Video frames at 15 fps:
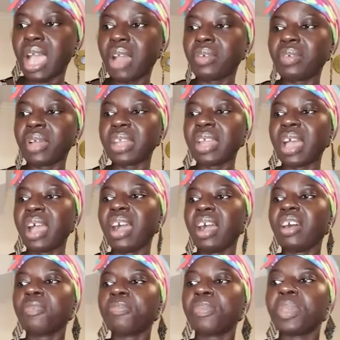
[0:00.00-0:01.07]
I'd rather
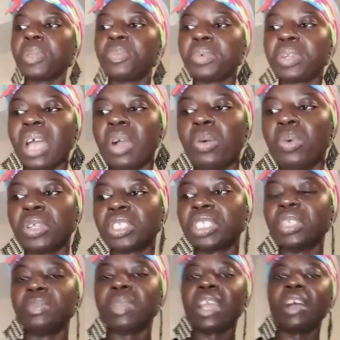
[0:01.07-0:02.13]
have people that are
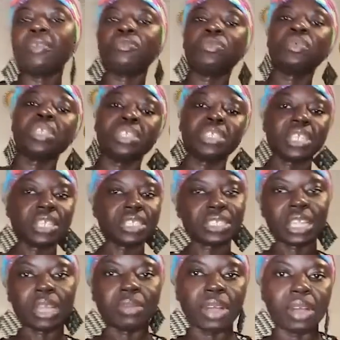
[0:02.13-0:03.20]
watching me have good
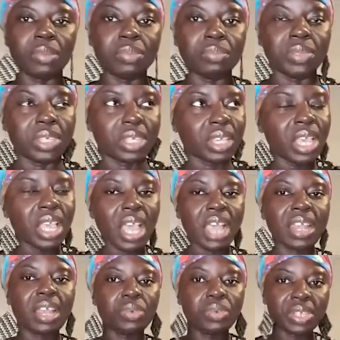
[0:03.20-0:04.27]
intention about me
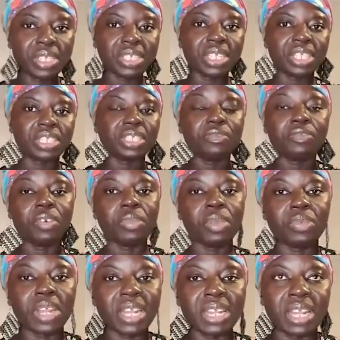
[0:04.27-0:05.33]
and a good intention for
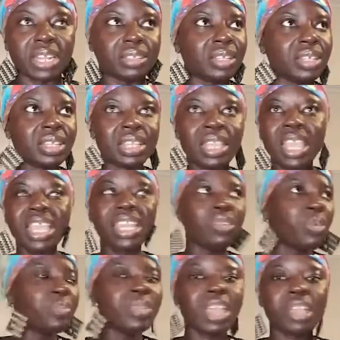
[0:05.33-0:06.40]
me rather than
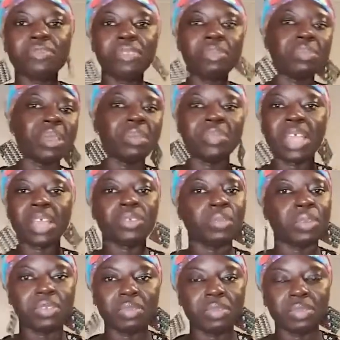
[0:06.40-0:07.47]
any obi free baby I
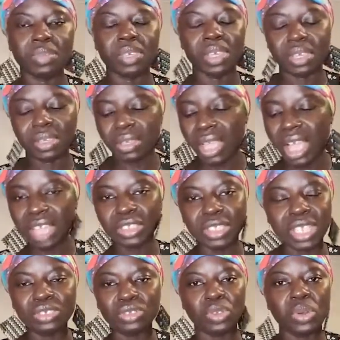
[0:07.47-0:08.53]
know me. I
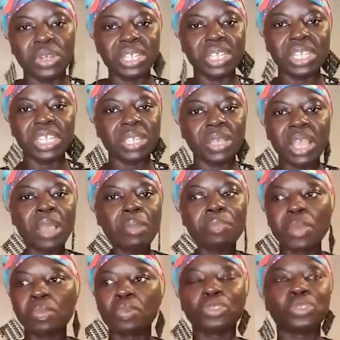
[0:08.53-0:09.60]
just don't need
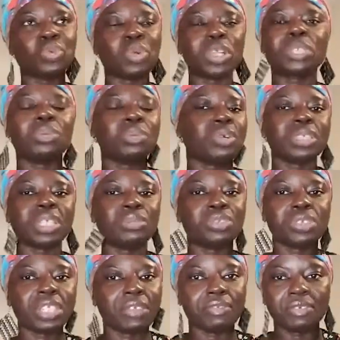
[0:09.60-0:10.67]
people to watch me because I'm
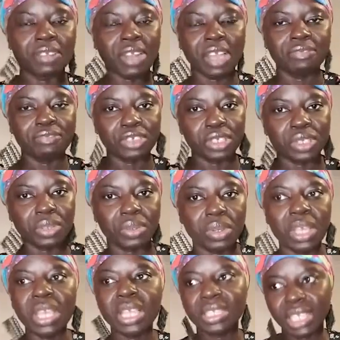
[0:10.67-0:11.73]
doing a live video.
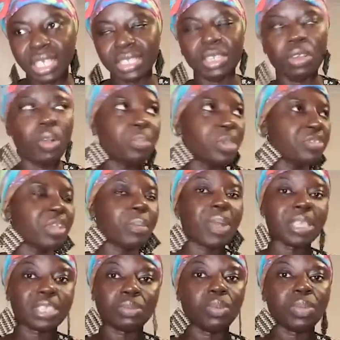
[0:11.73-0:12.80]
Yes, obi
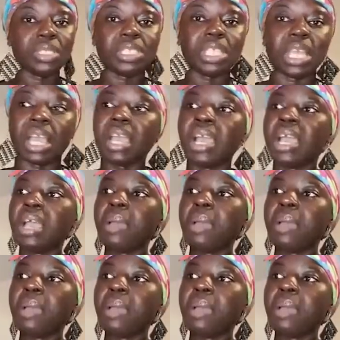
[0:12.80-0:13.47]
shama asem obeti ya.